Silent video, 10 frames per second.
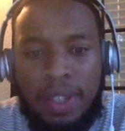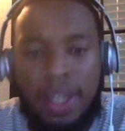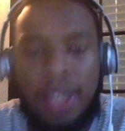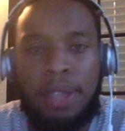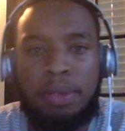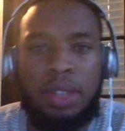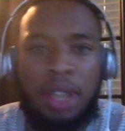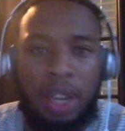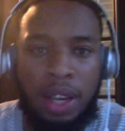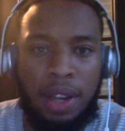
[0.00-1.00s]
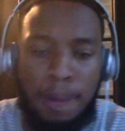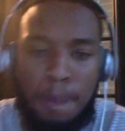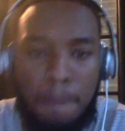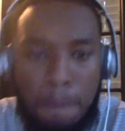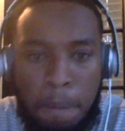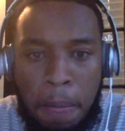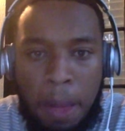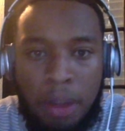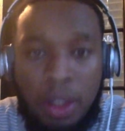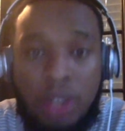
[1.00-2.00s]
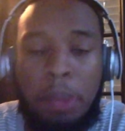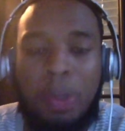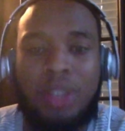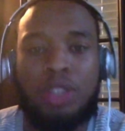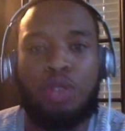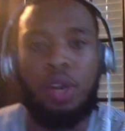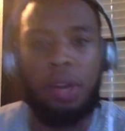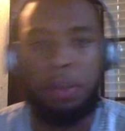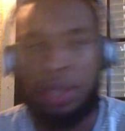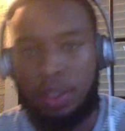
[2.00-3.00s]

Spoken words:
games, and there's a bunch of rambling